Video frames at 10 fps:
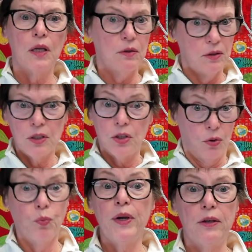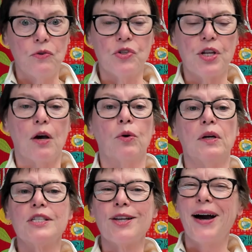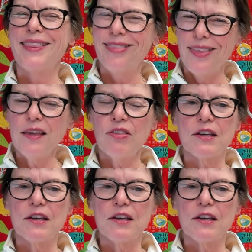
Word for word: Uh, you know, we who sew. So I think